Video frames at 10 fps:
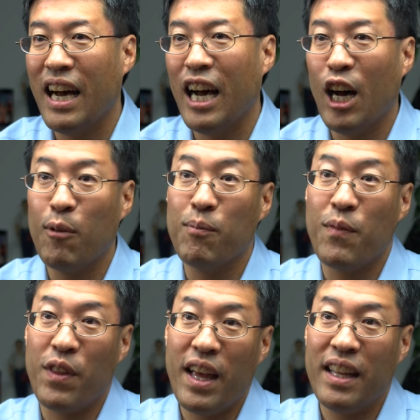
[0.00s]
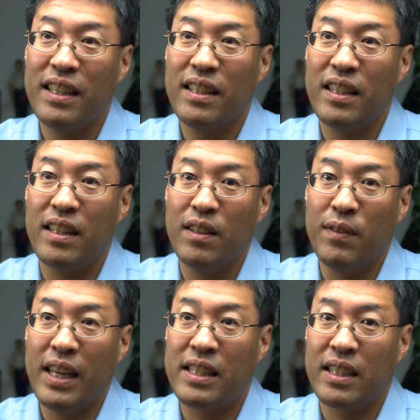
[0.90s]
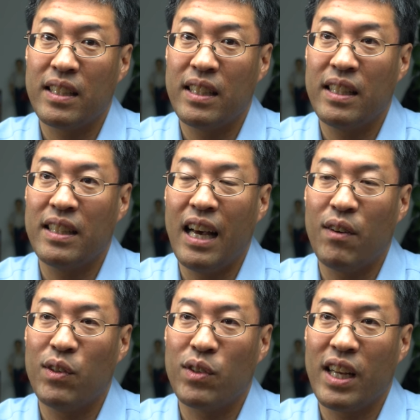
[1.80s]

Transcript: then basically that will